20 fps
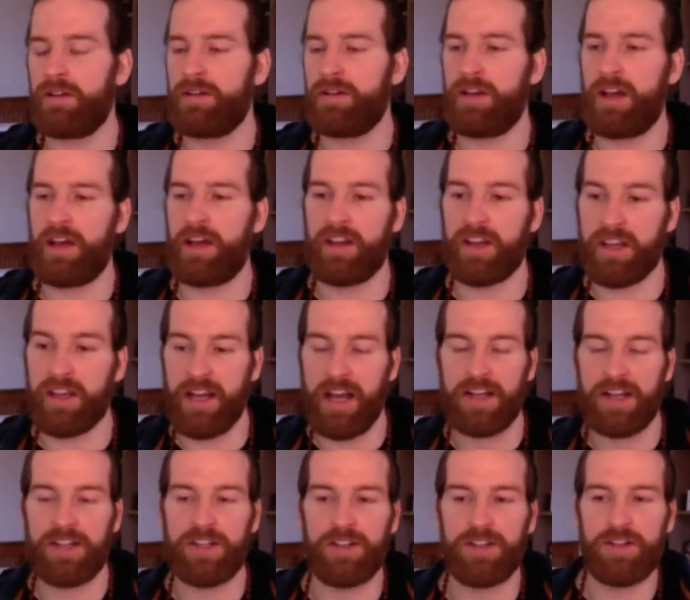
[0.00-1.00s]
and the
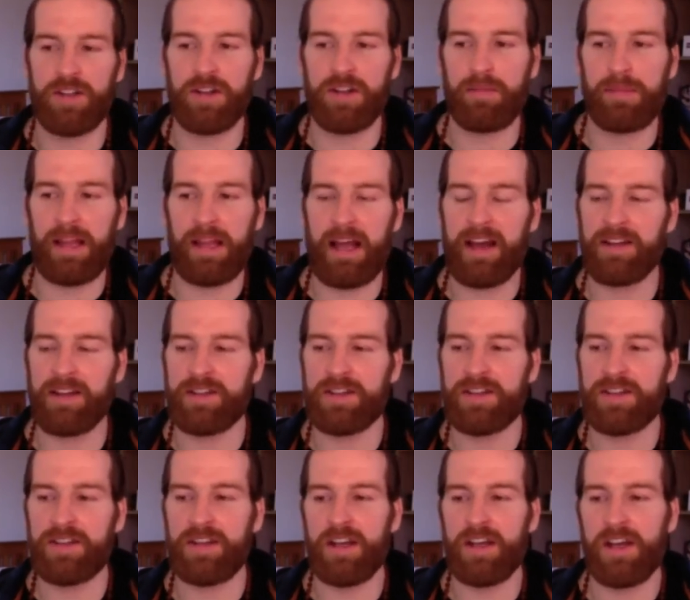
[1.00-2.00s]
connection to the
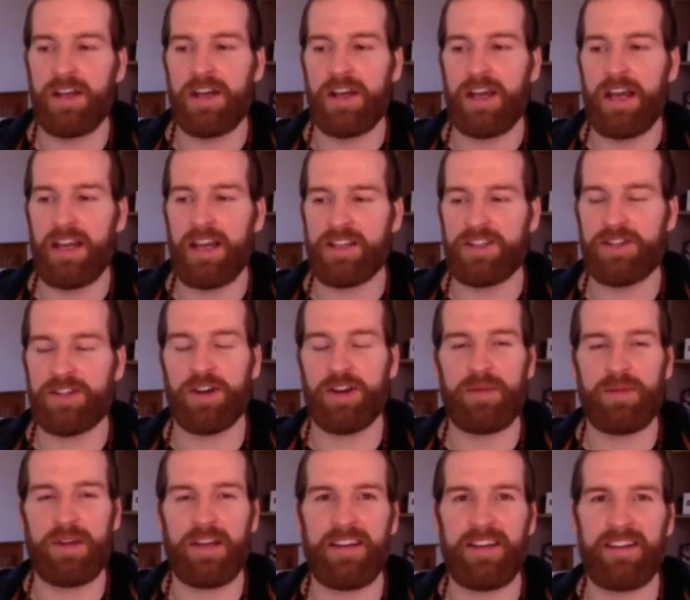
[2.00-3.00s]
plants. It's got to
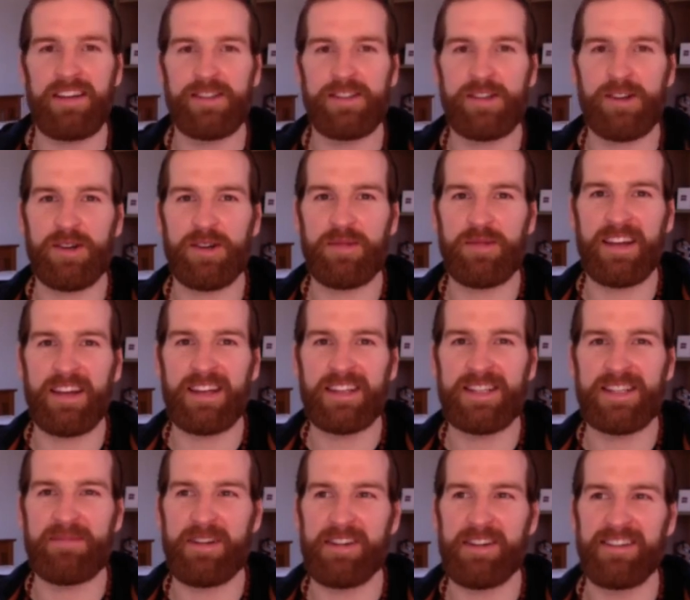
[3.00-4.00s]
be
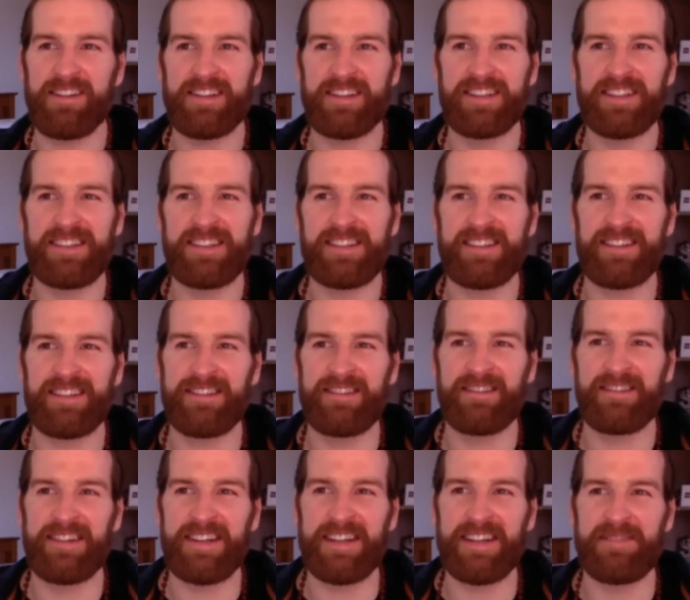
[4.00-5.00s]
experienced.
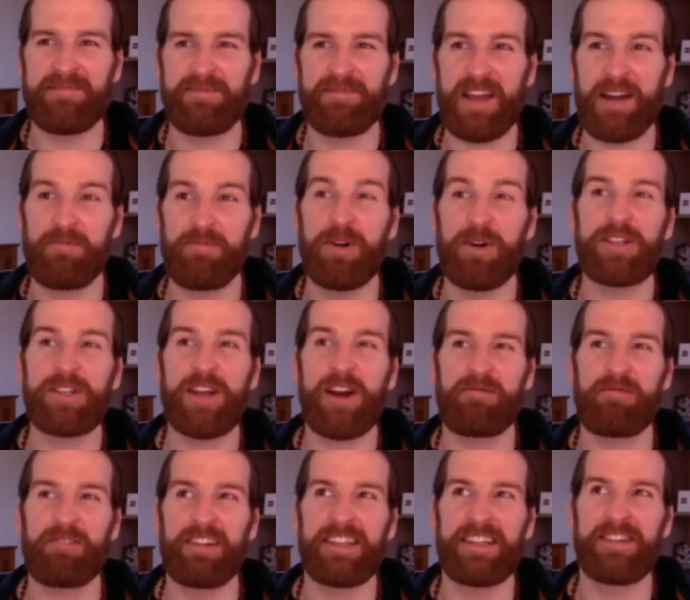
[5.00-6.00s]
So words
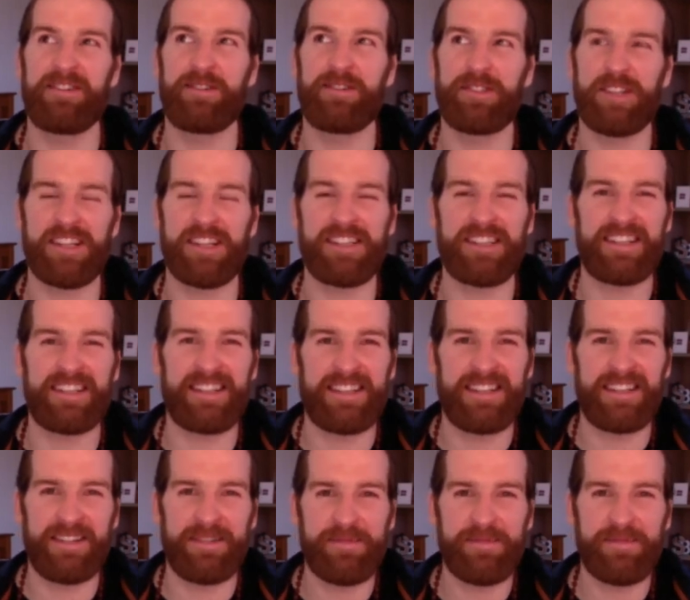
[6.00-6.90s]
can't really do it justice.